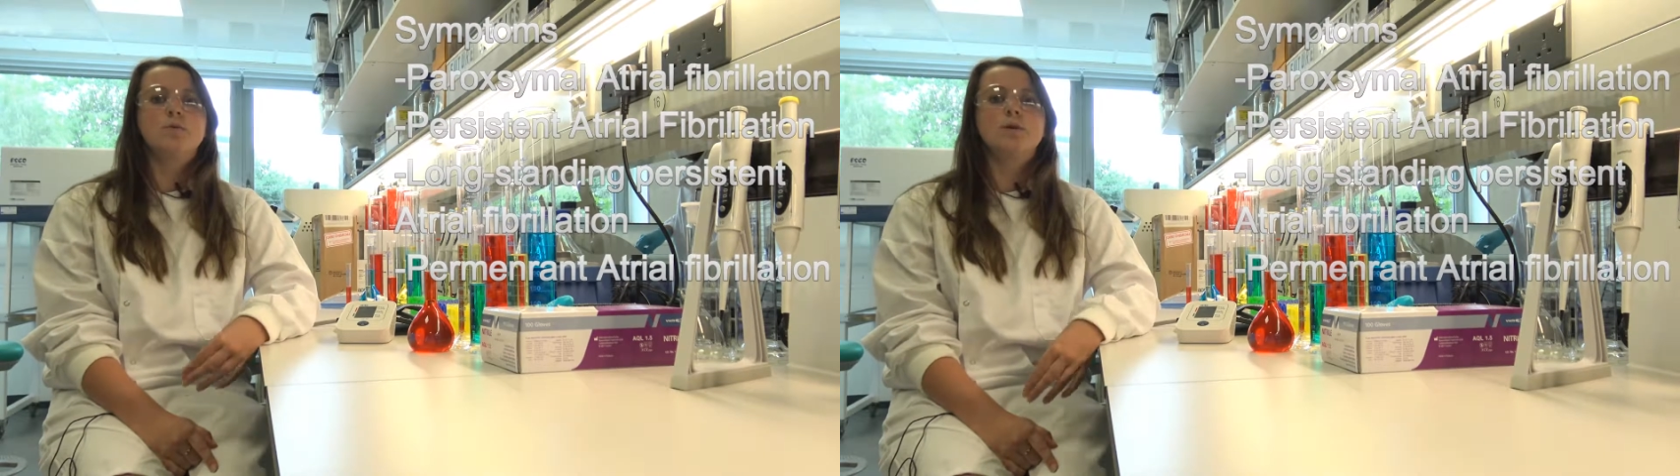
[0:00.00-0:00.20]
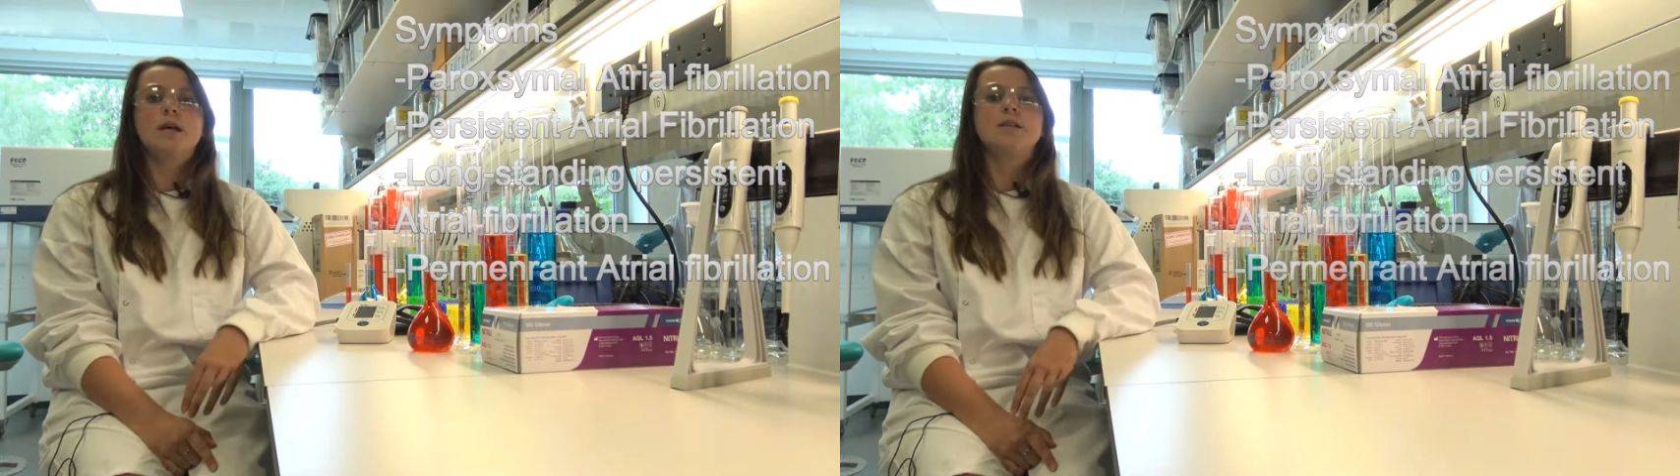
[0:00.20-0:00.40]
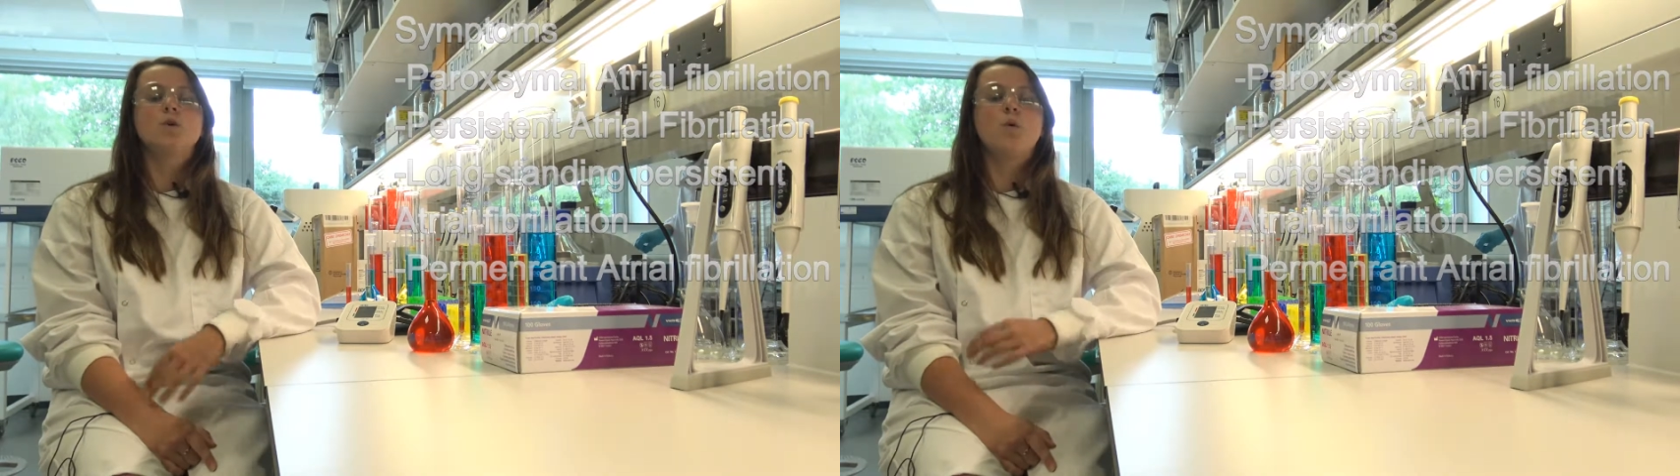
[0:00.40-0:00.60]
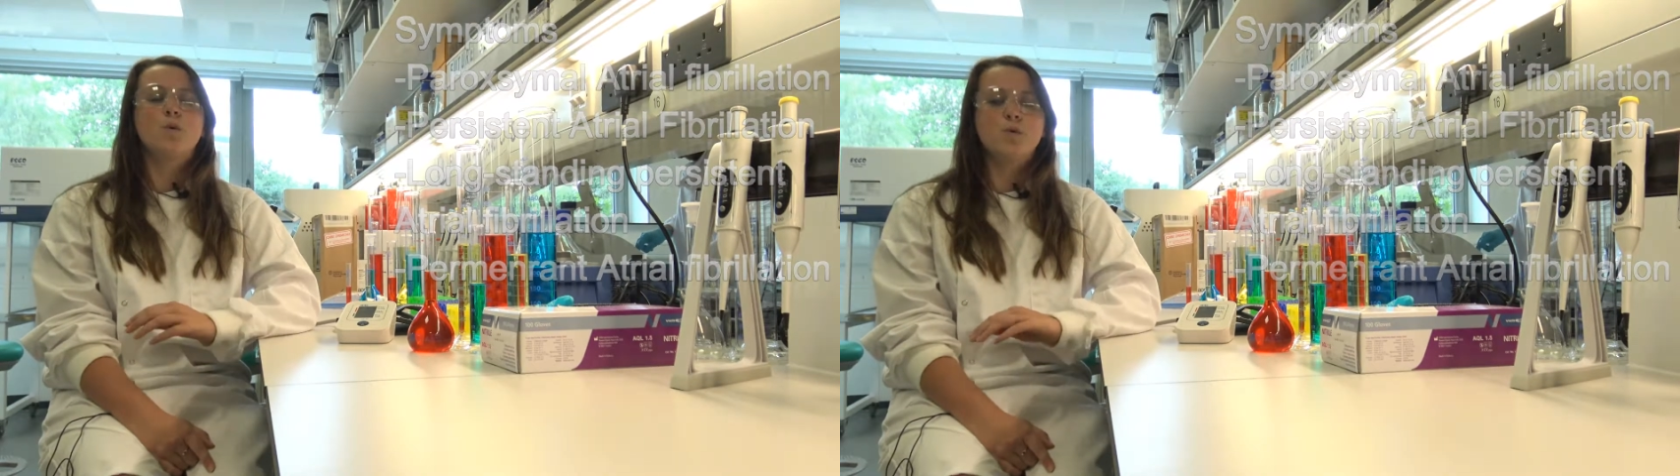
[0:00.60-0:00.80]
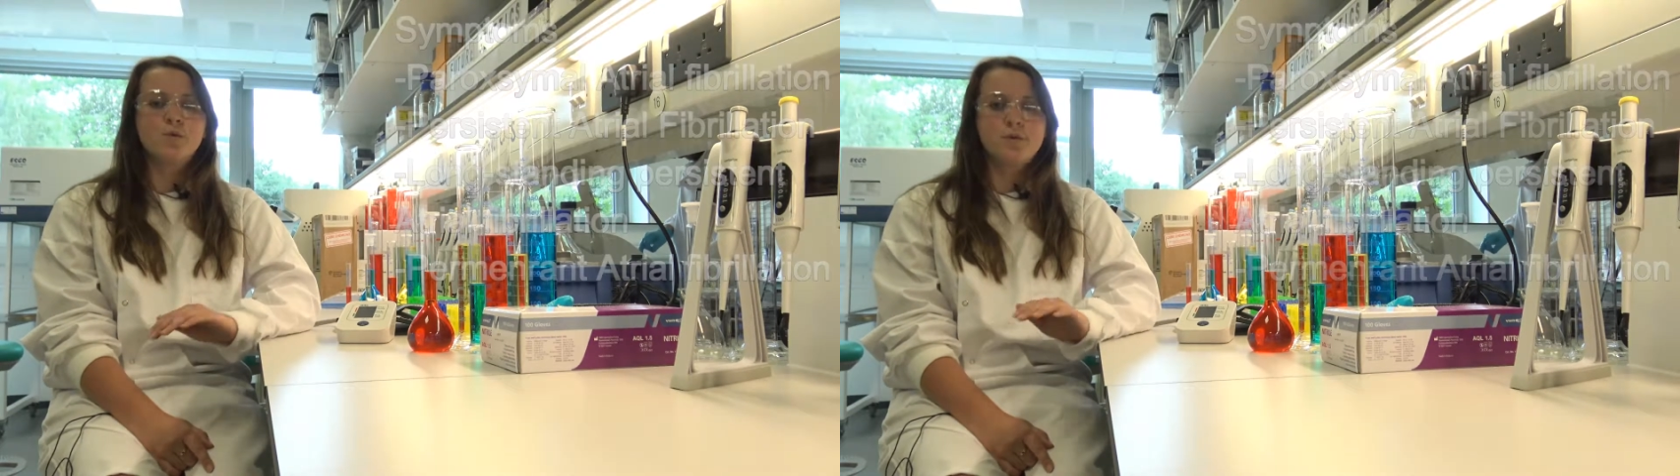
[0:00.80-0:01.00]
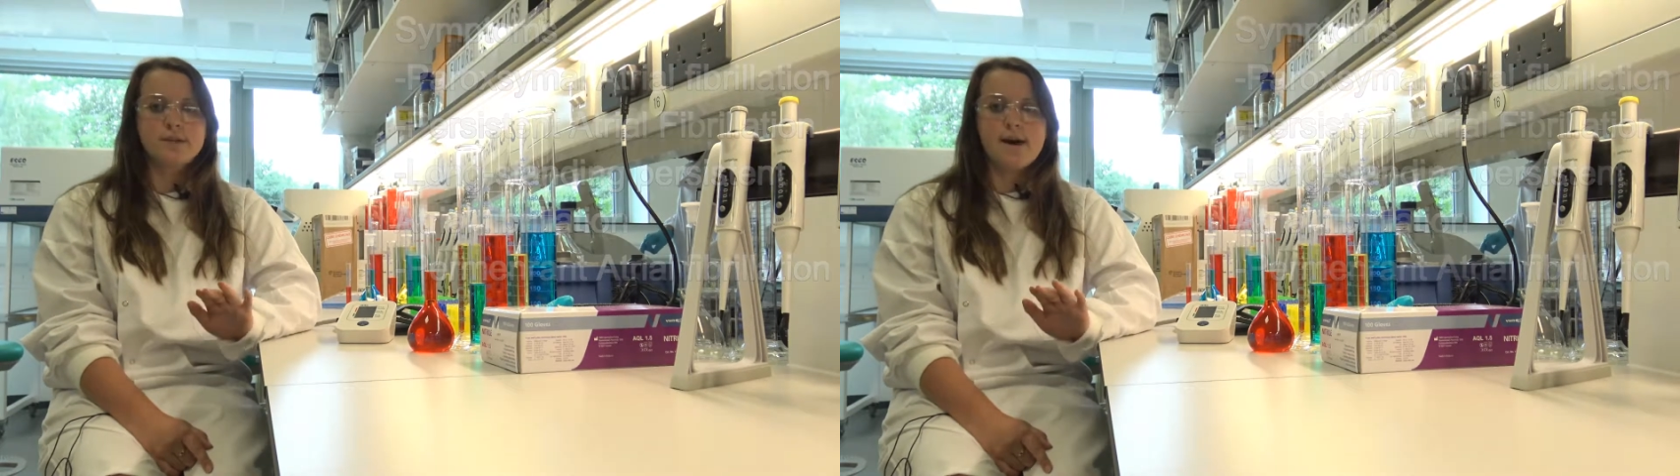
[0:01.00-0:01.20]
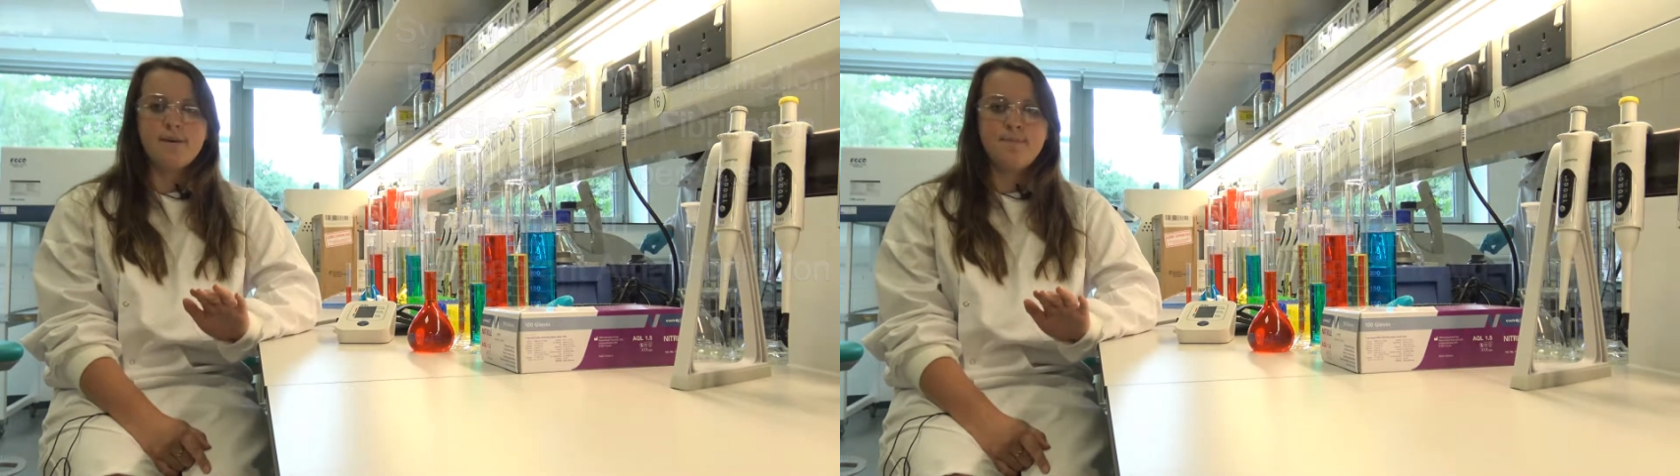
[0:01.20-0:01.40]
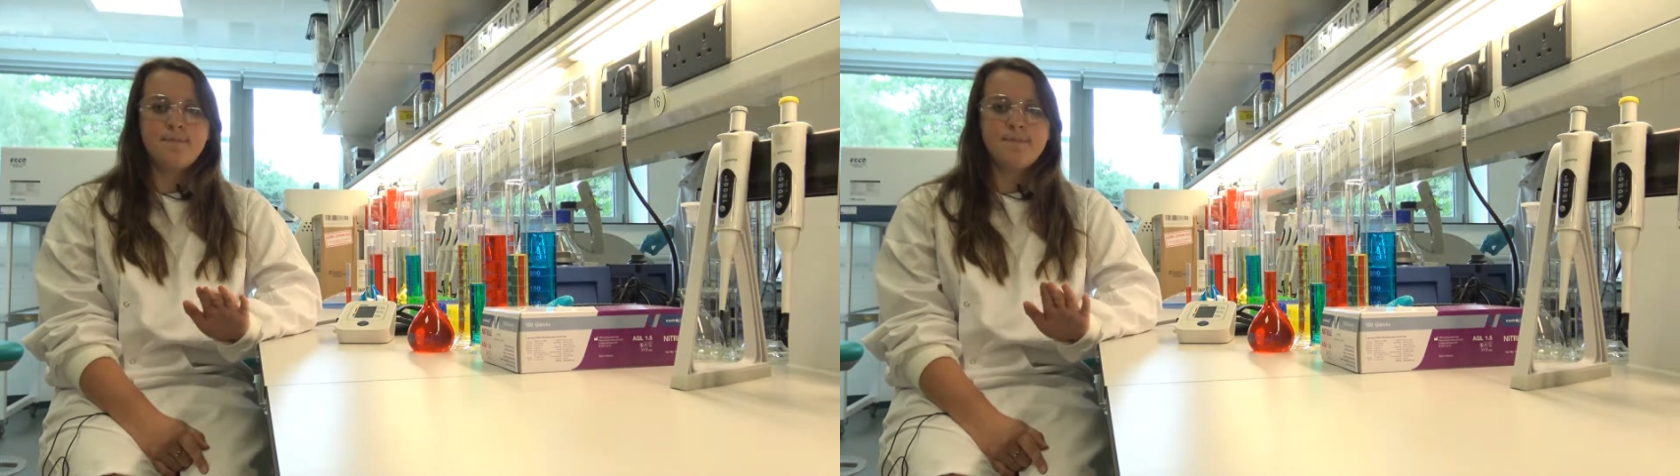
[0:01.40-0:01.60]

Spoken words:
presents all the time.